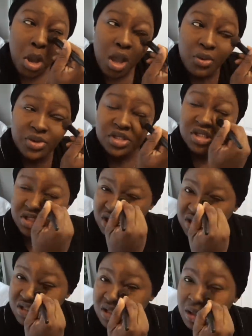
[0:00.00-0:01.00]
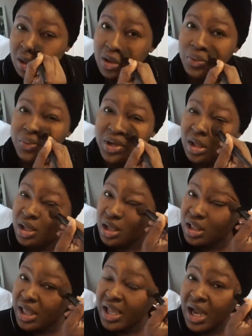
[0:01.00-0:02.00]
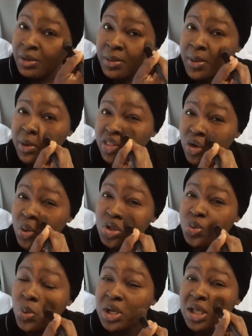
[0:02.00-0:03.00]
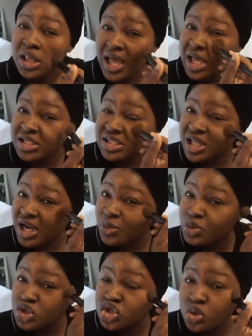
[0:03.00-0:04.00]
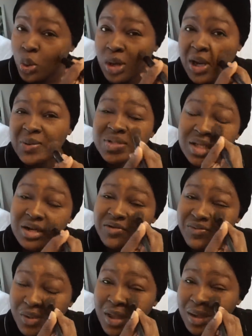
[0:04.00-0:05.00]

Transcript: it was just a really, like, I remember there was one class that I was sure I was going to,